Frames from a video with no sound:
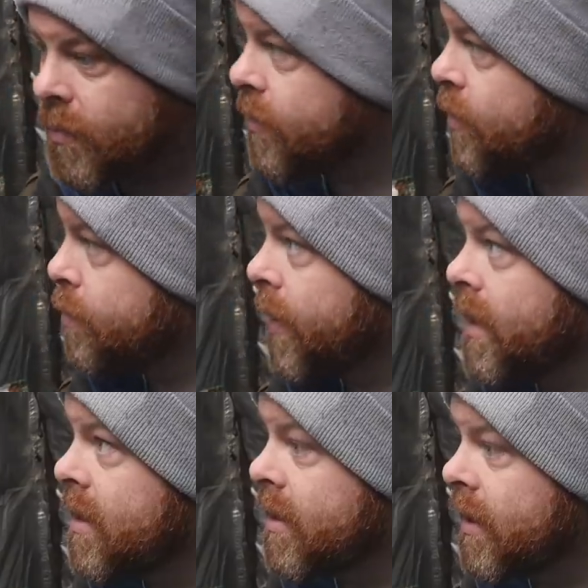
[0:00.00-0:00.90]

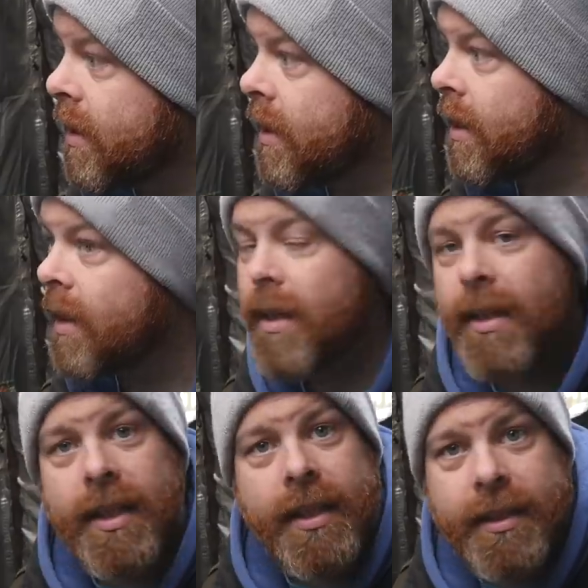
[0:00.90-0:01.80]
spacey,
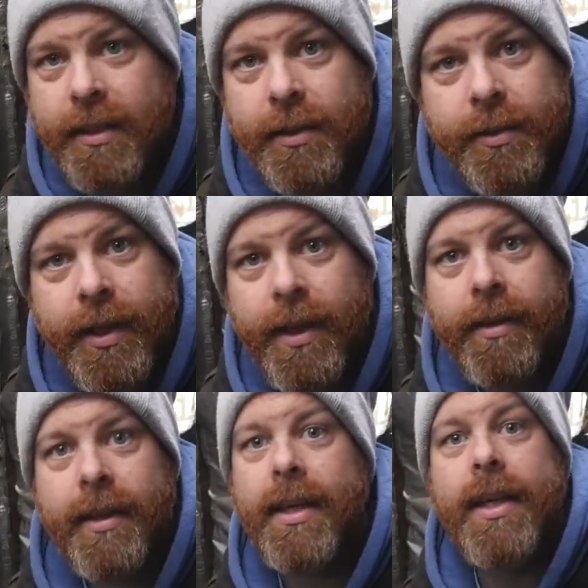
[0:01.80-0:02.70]
easy to
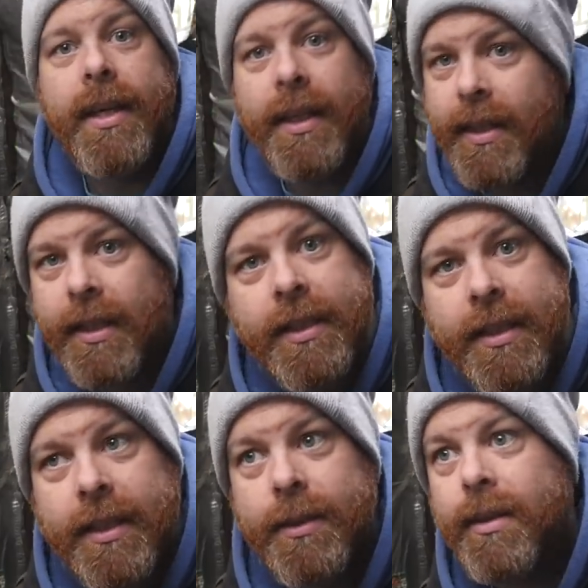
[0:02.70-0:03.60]
carry,
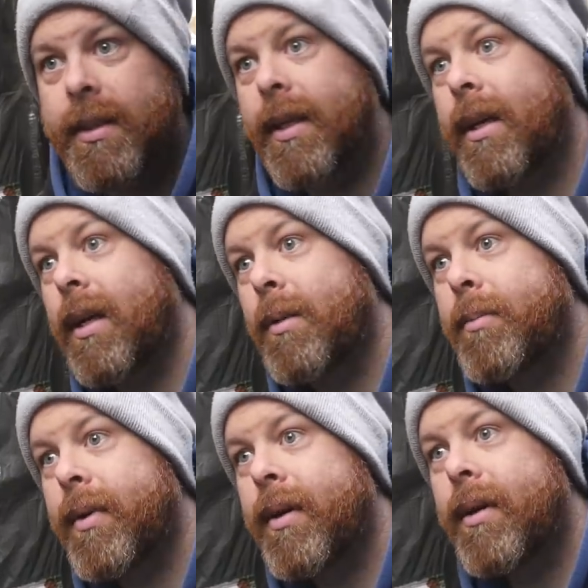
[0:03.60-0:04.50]
easy to set up.
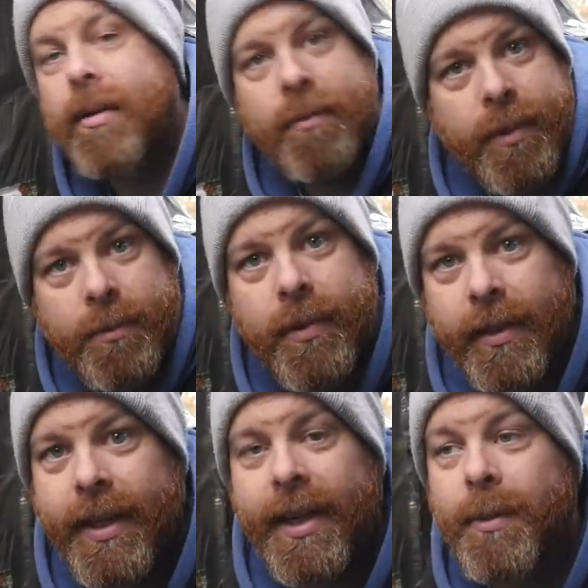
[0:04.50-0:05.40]
What more
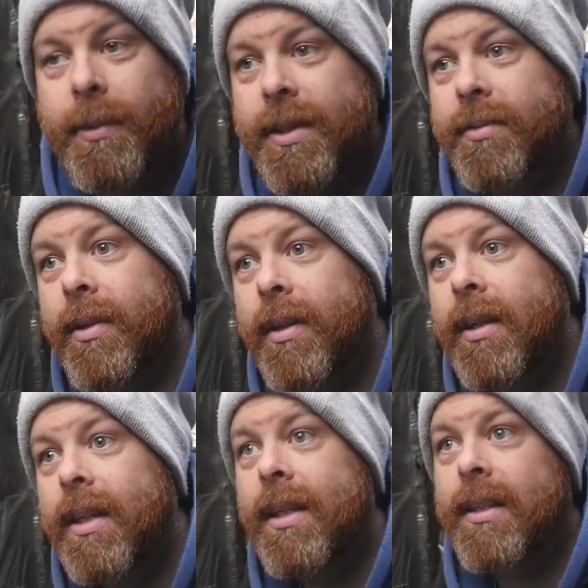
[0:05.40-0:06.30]
can I wish for?
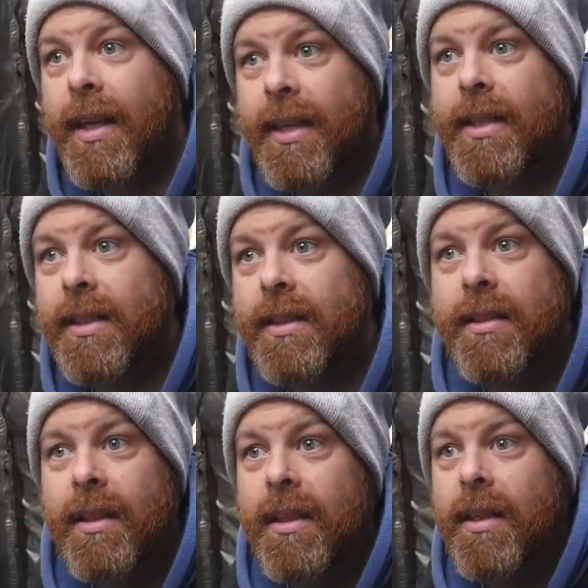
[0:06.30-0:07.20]
That is,
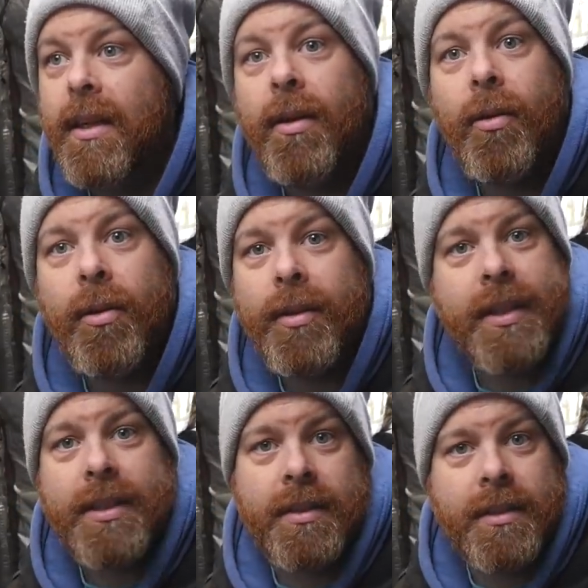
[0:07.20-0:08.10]

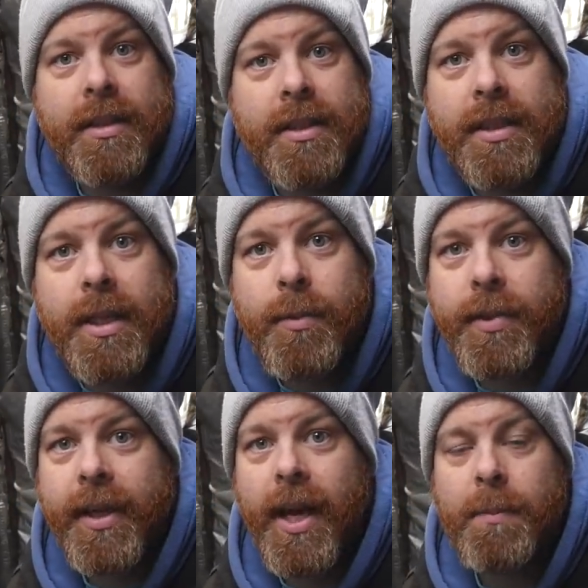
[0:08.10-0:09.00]
it's the same with
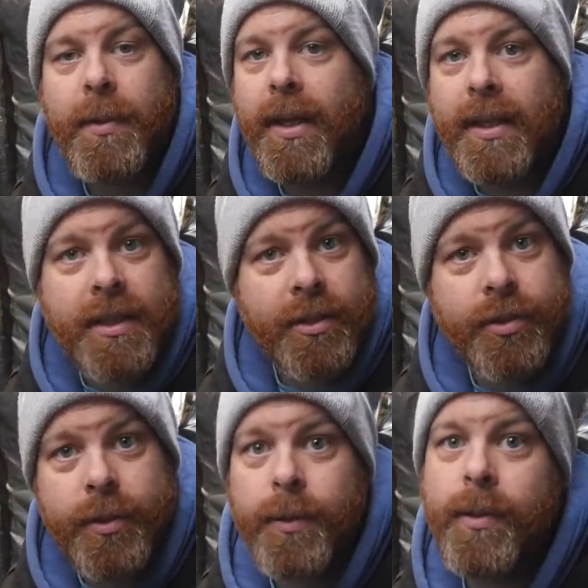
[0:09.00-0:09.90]
the camera. It's a
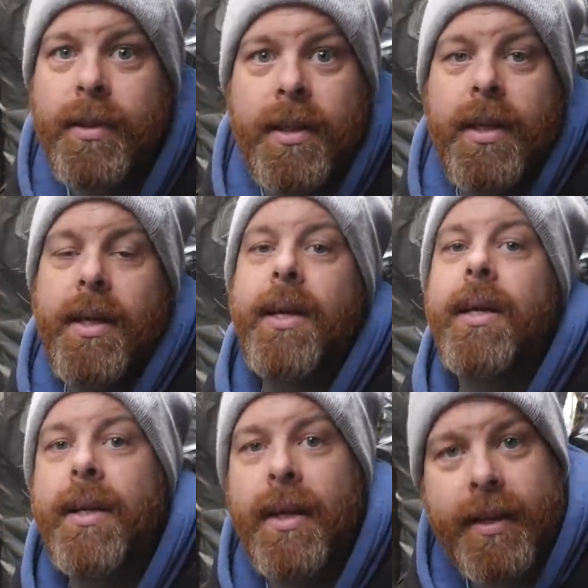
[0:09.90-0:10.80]
tool,
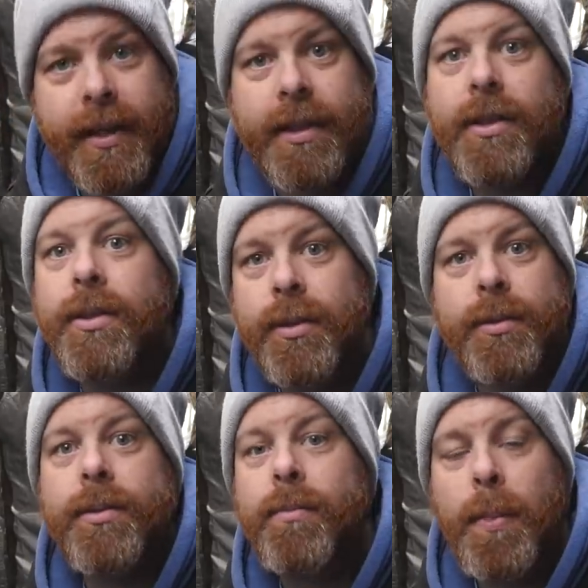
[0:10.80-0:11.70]
and I need
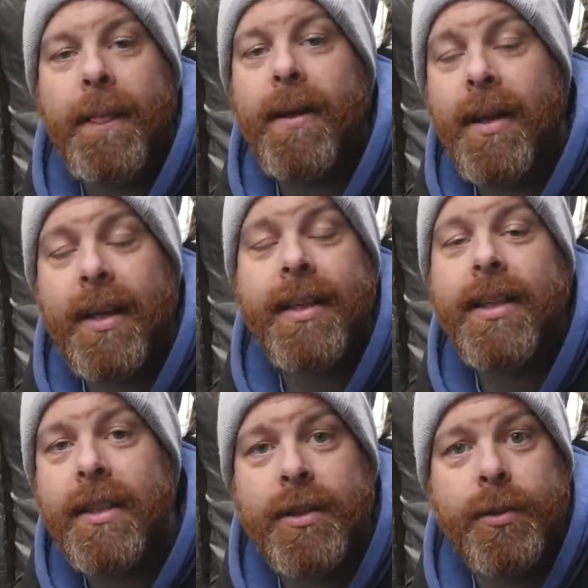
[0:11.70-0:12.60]

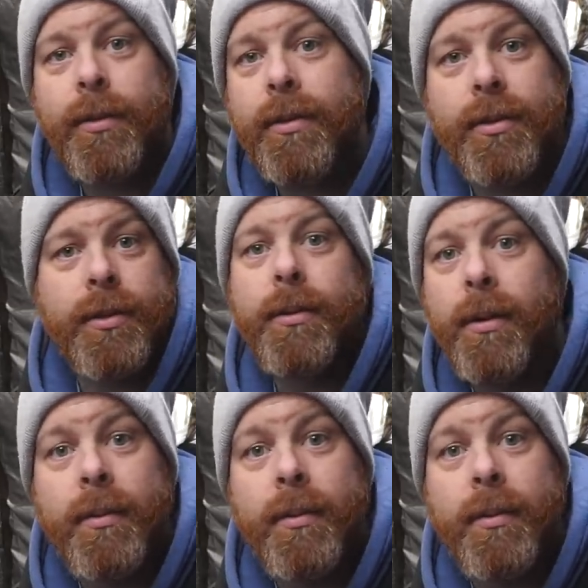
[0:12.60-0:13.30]
a tool to do a